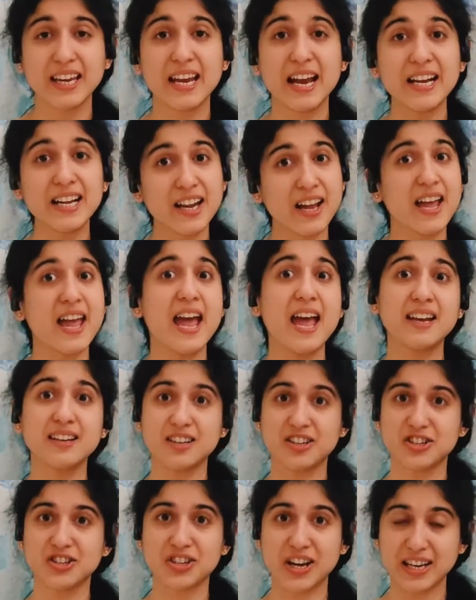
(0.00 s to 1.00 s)
yet
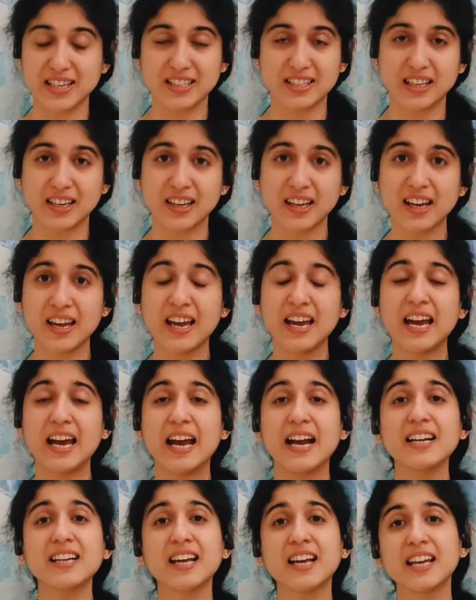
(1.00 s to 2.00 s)
energizing.
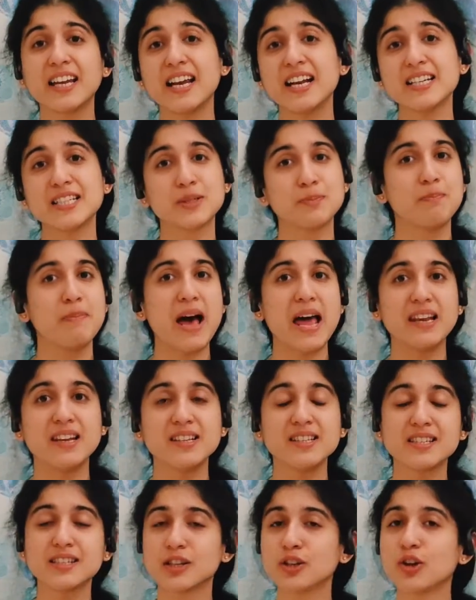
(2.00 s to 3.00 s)
It creates
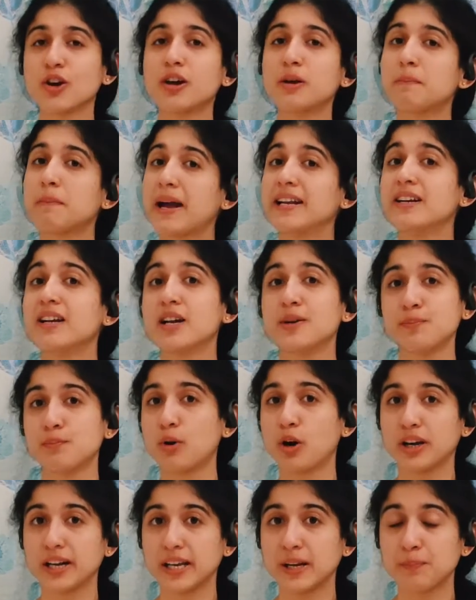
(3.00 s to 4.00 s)
balance in your mind and
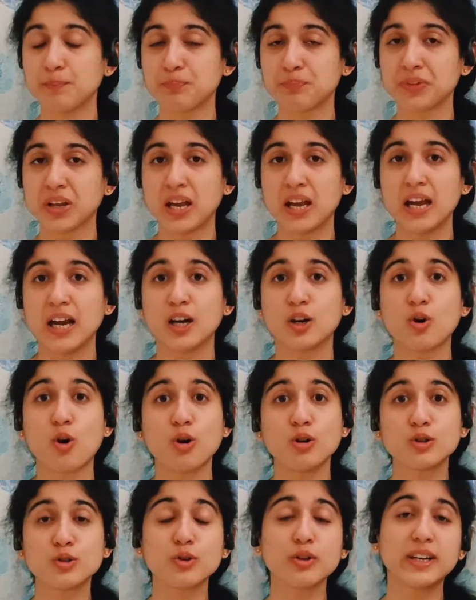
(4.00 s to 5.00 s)
body. It
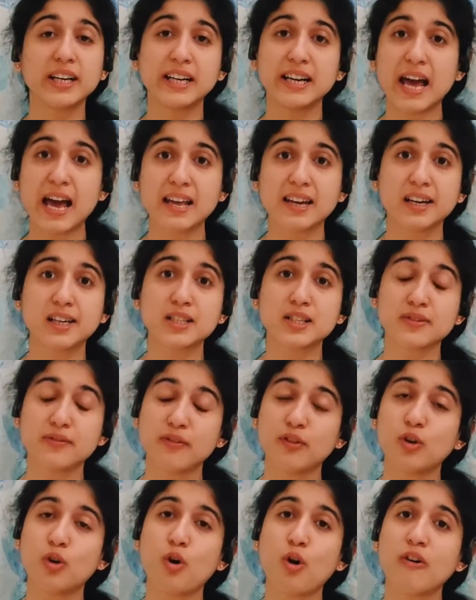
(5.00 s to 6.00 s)
also redirects
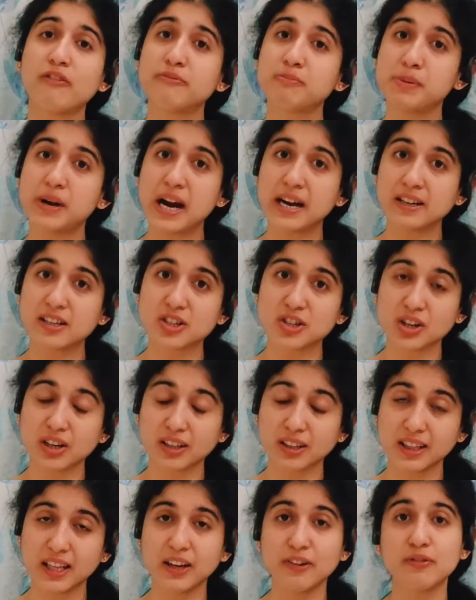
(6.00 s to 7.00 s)
flow of prana
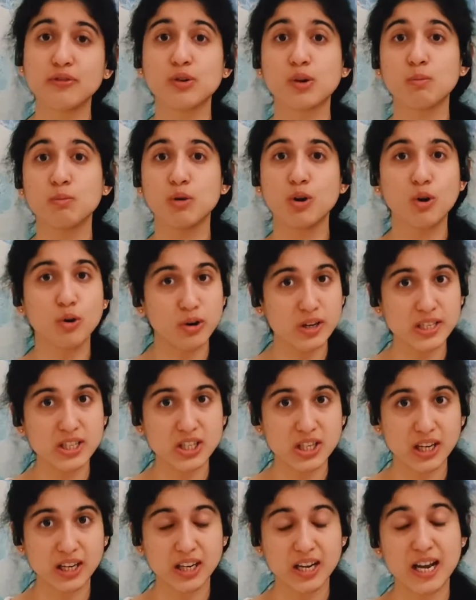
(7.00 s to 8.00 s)
shakti from lower
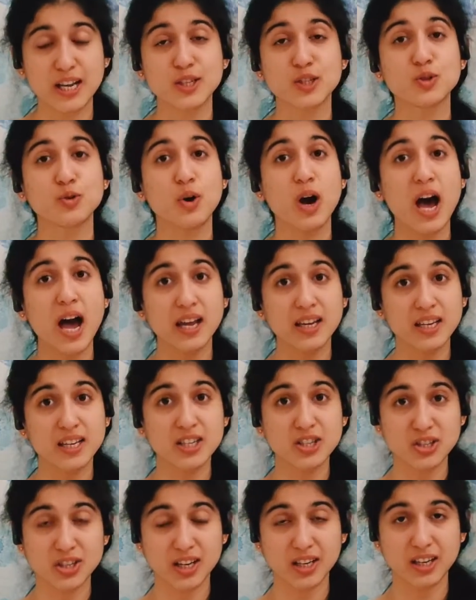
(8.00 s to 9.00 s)
chakras to
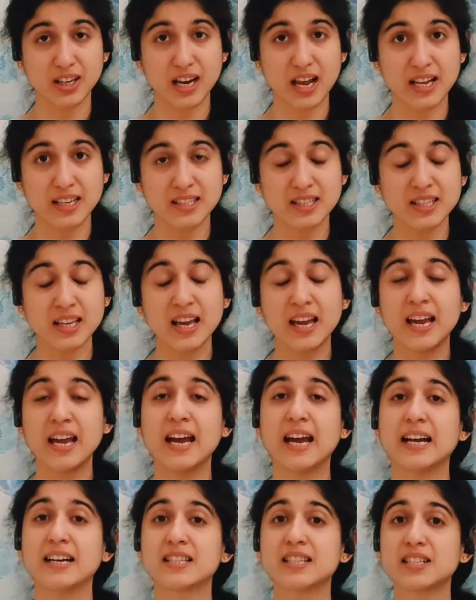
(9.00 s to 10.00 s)
higher chakras.
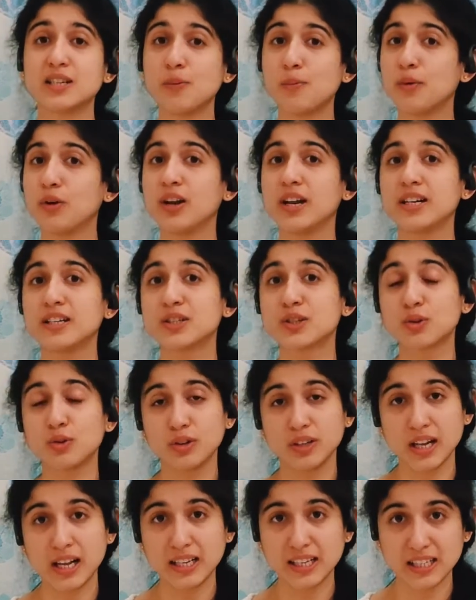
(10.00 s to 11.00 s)
It stimulates
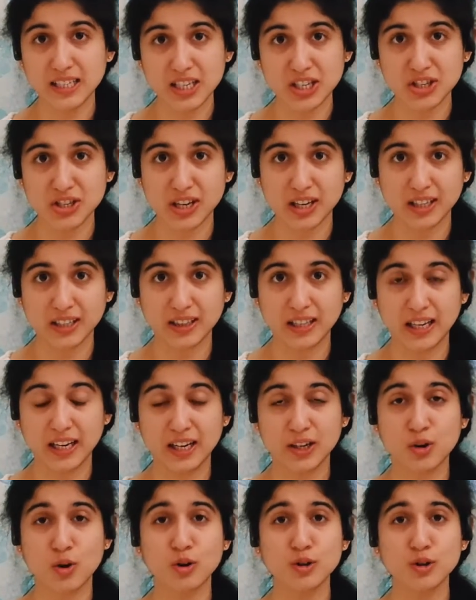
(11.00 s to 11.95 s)
kundalini shakti. It